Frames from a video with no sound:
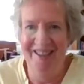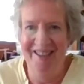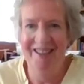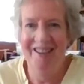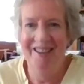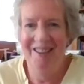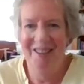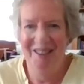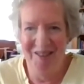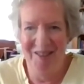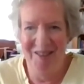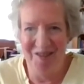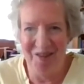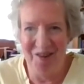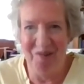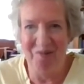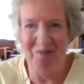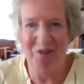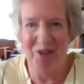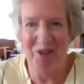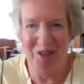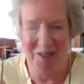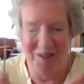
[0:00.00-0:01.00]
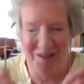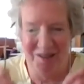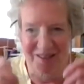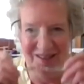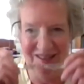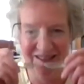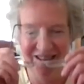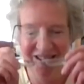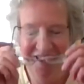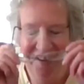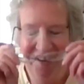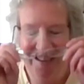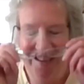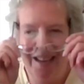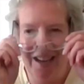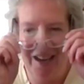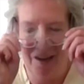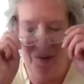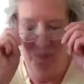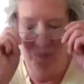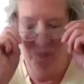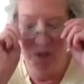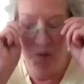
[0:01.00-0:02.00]
you know, right? Just,
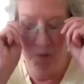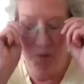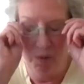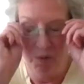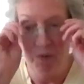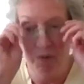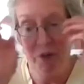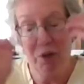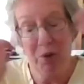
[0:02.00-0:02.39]
yeah, which would